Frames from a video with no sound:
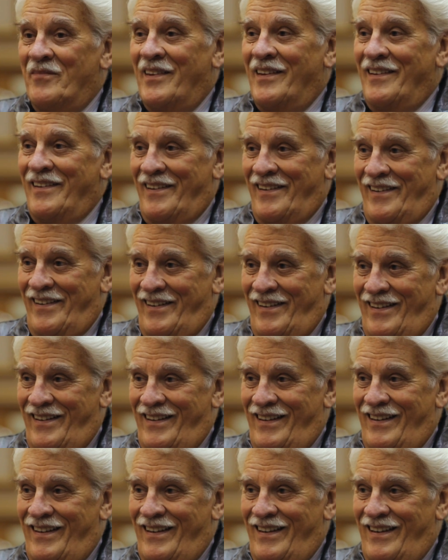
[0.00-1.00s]
this was straight
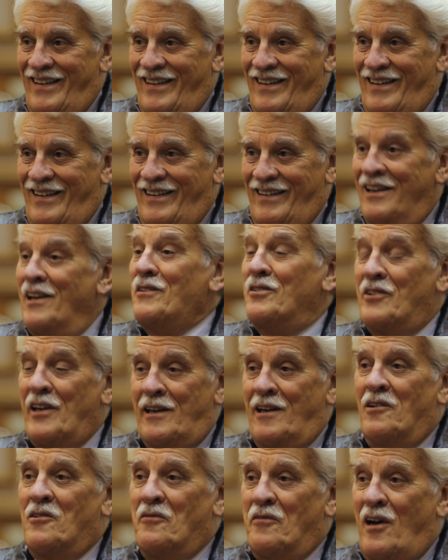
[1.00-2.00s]
out of Aachen? Yeah,
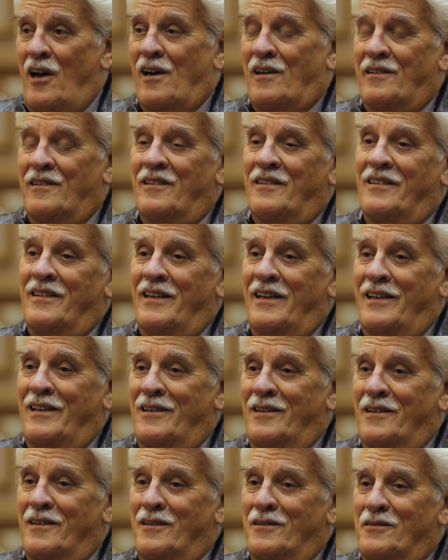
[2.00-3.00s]
straight out of Aachen.
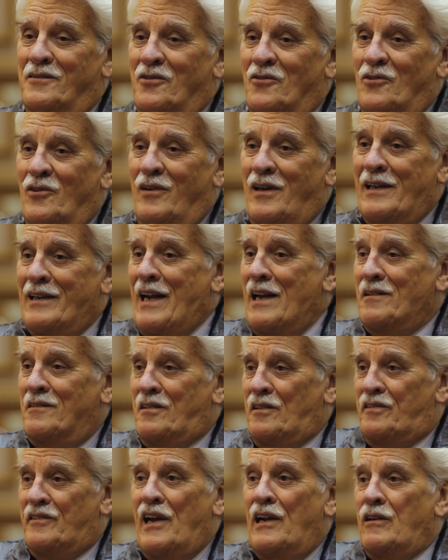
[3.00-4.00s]
And, and so I get
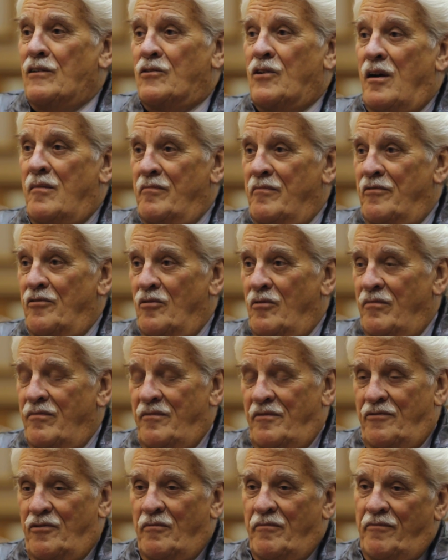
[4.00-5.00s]
this telegram
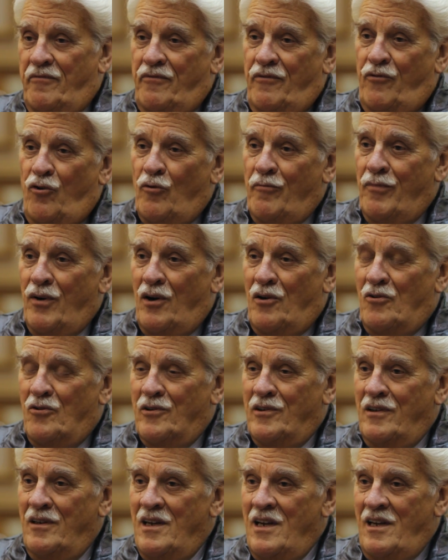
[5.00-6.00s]
from, from von
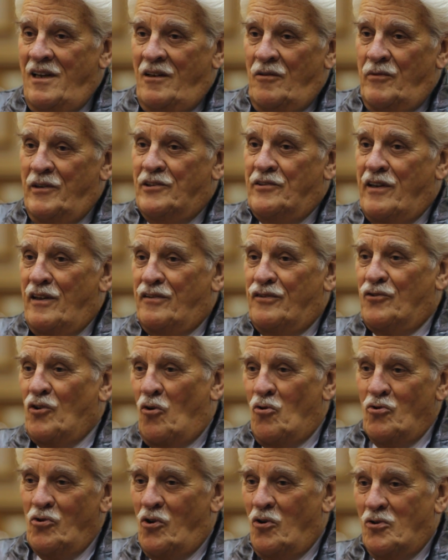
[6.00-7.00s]
Braun, which says,
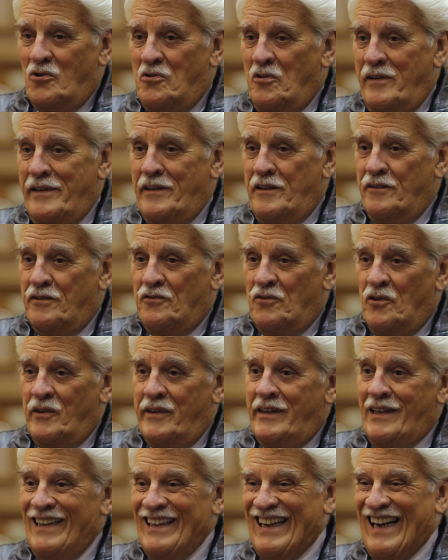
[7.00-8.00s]
don't go to
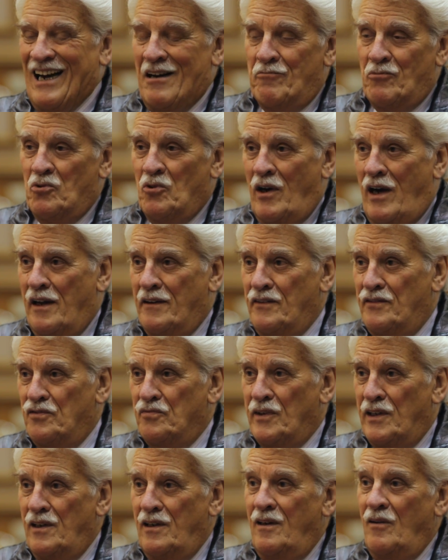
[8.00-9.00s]
industry, come to
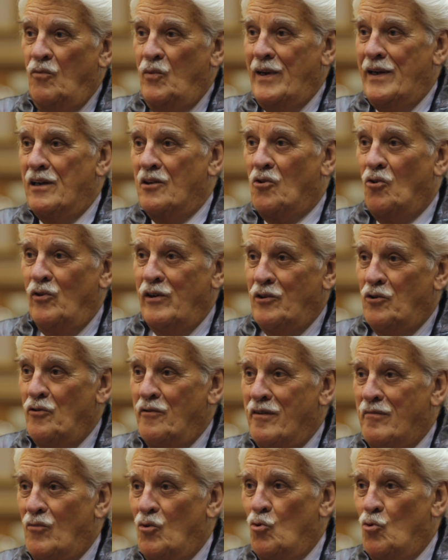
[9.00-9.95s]
Huntsville, we are going to the